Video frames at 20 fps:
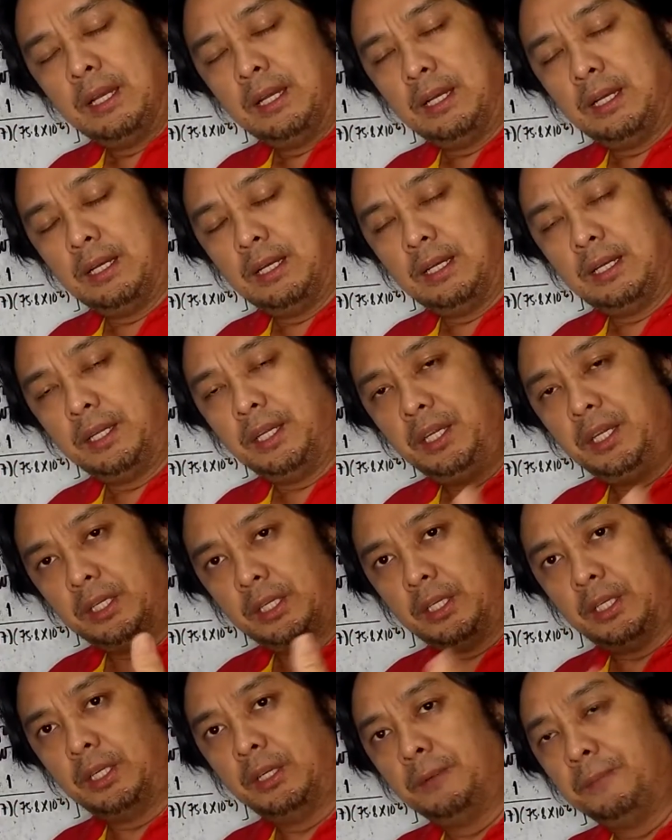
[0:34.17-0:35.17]
uh,
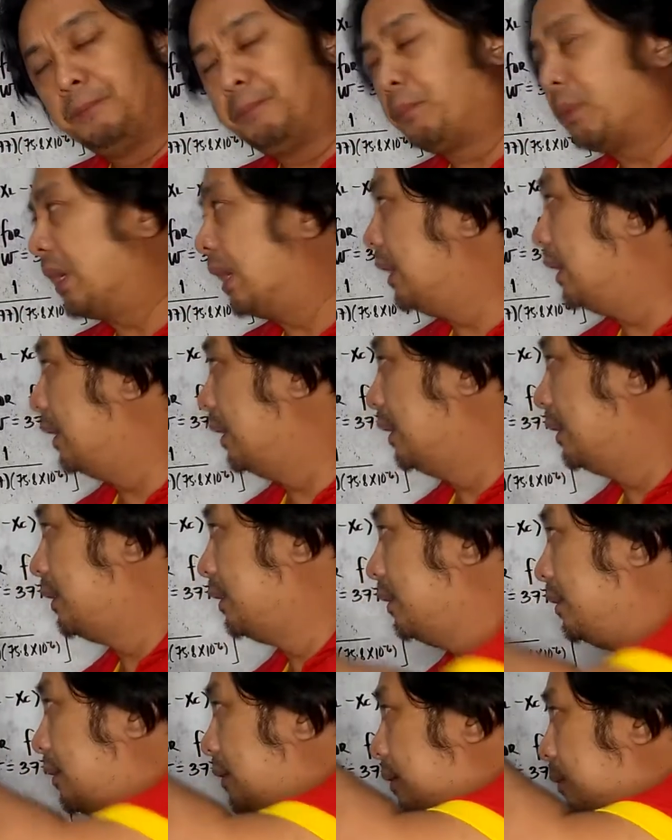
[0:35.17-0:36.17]
here uh,
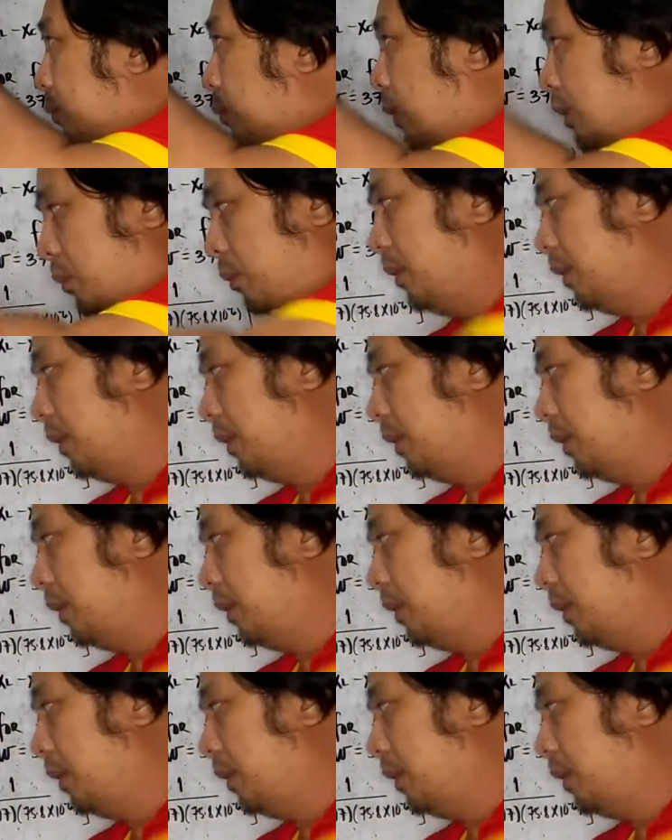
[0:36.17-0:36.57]
what